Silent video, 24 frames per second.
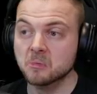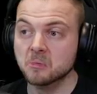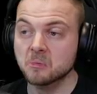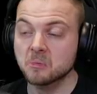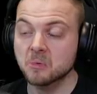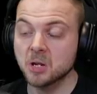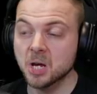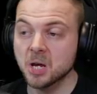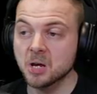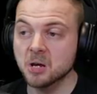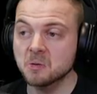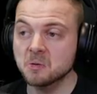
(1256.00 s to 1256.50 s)

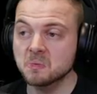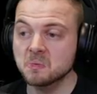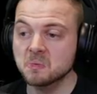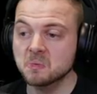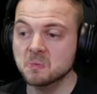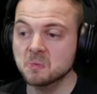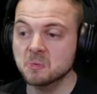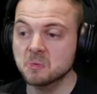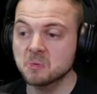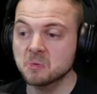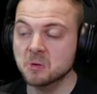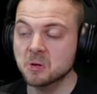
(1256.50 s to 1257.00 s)
Yeah?
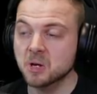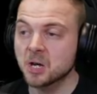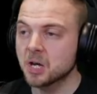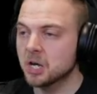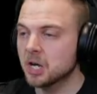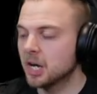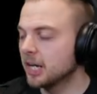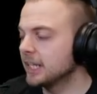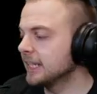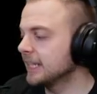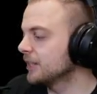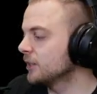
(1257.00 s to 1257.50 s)

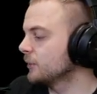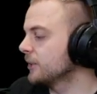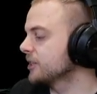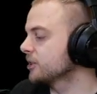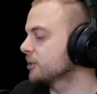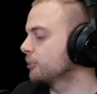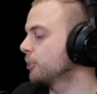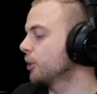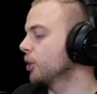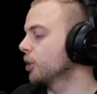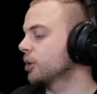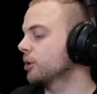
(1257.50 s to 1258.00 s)
I like the way he's a
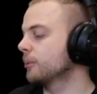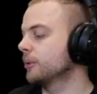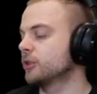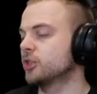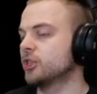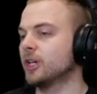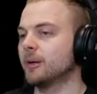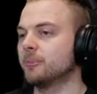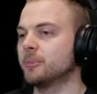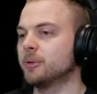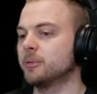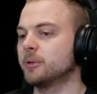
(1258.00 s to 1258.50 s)
Pokemon
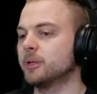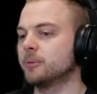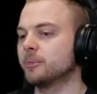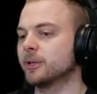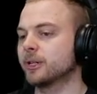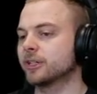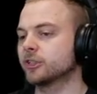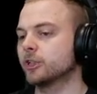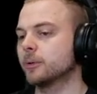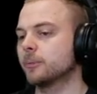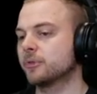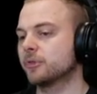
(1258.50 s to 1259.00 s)
champion, but he
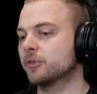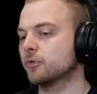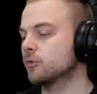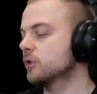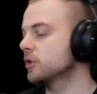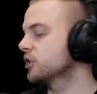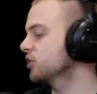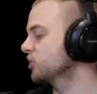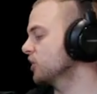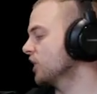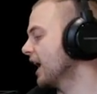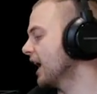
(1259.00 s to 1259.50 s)
brings on three
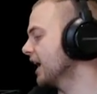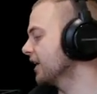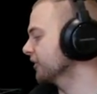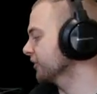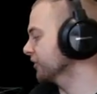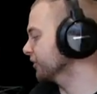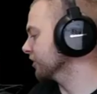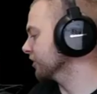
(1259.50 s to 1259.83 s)
starters.